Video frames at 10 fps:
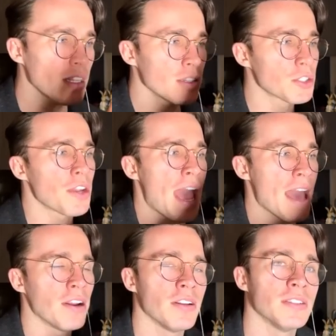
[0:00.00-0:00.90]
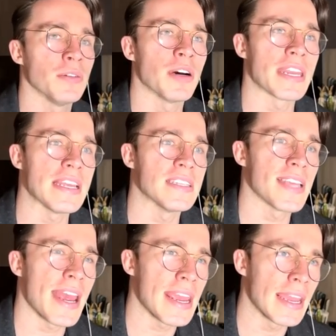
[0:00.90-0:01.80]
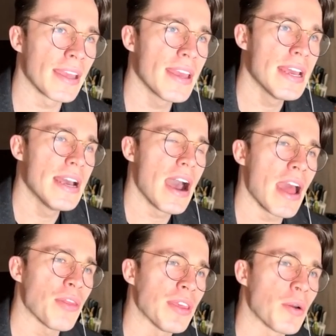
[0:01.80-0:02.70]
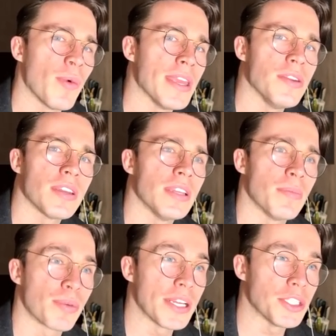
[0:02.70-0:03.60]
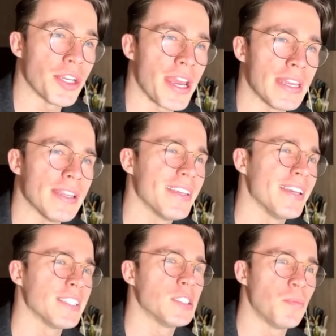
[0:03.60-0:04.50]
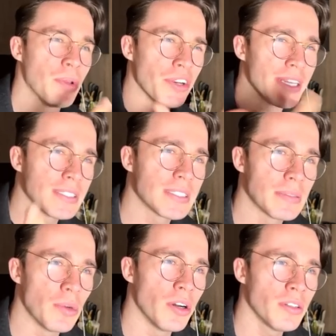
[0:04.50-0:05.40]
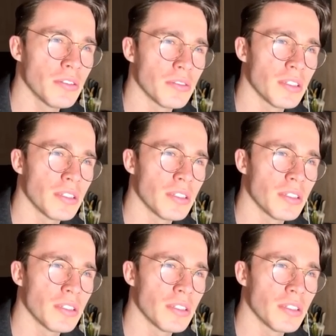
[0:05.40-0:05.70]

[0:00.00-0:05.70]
So to add on to what he's saying, I think a way you can appreciate experience more,